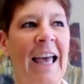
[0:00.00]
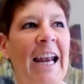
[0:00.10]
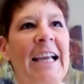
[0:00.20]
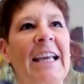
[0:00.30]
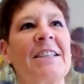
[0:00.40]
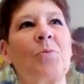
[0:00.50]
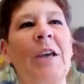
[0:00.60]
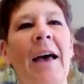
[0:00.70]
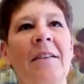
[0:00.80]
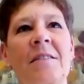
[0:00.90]
And I guess we
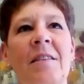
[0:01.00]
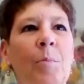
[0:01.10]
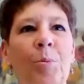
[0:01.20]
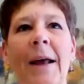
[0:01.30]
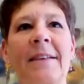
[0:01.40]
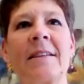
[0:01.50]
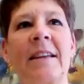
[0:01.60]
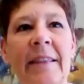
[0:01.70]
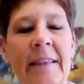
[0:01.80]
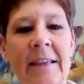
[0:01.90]
ask the
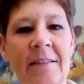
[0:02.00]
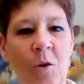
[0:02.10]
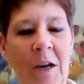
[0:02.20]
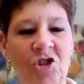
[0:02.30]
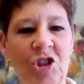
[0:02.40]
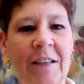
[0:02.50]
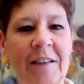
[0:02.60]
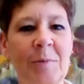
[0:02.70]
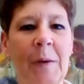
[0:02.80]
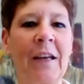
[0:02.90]
president these
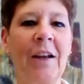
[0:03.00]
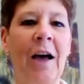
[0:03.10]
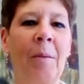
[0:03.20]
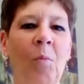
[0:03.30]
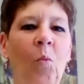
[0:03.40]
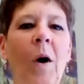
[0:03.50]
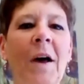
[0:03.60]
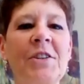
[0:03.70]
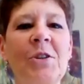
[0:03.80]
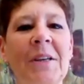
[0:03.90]
questions, but what
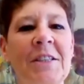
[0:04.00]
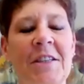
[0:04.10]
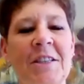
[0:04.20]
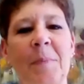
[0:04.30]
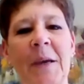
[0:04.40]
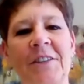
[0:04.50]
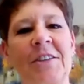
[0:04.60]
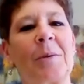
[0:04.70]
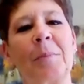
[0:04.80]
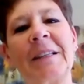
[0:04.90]
do you anticipate to
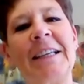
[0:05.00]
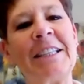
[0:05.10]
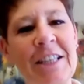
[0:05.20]
complete